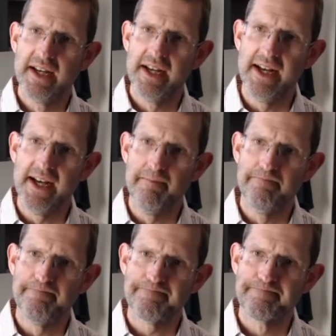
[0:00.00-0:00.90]

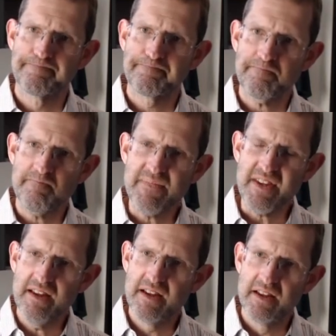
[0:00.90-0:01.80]

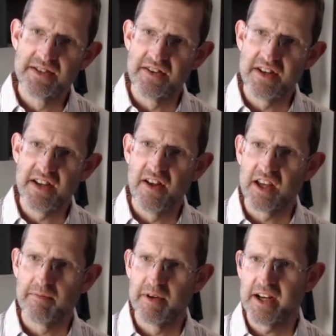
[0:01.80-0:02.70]
So the
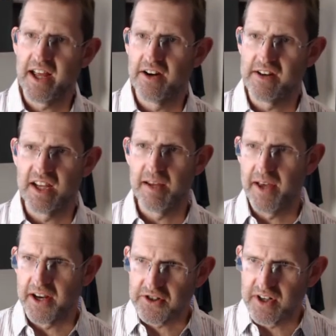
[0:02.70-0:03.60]
D-volume indicator can keep
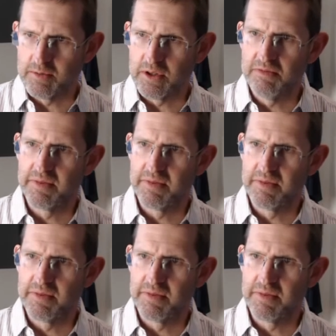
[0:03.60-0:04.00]
you out of trouble,